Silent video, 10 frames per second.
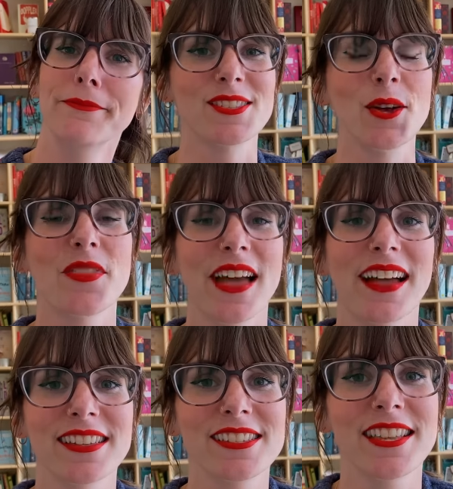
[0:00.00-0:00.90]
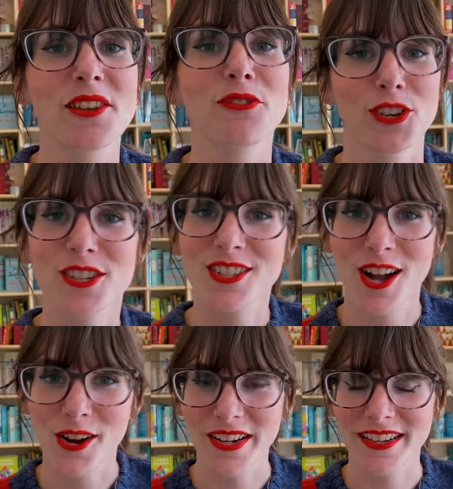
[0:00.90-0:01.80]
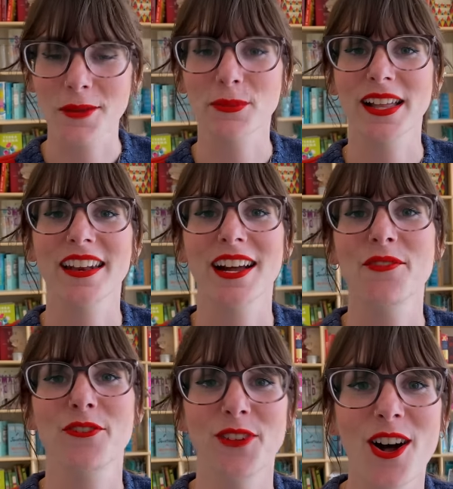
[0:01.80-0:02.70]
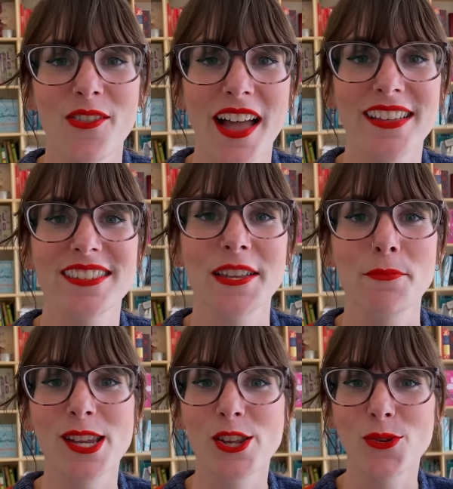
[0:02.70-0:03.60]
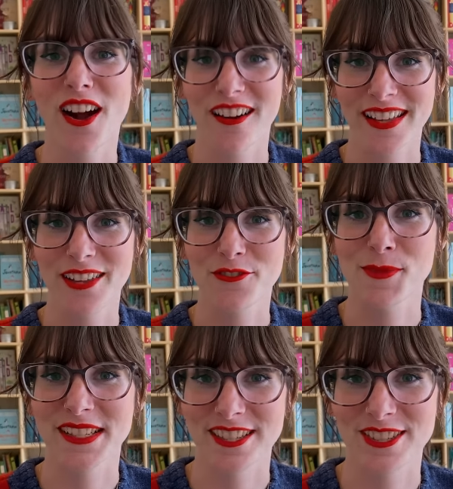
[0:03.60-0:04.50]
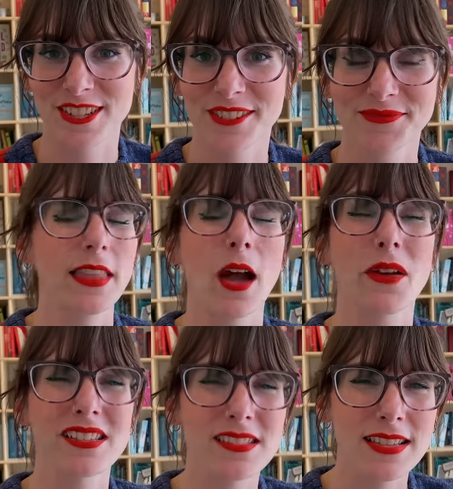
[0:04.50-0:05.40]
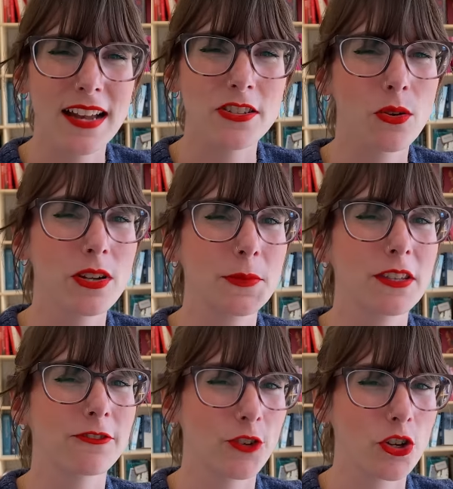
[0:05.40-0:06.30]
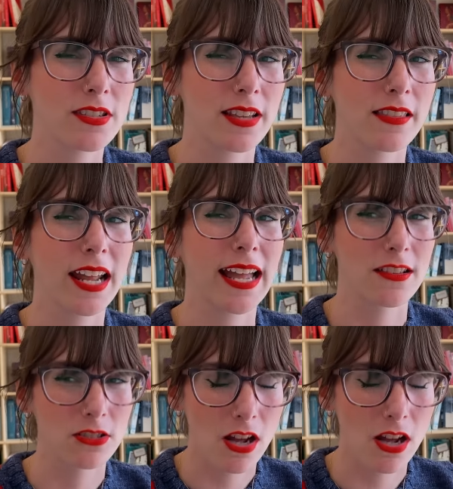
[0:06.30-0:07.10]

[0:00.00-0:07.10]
So that is the first concrete knitting plan of the fall. That is the Minou cardigan for my sister. Now, is this actually going to be the first thing that I cast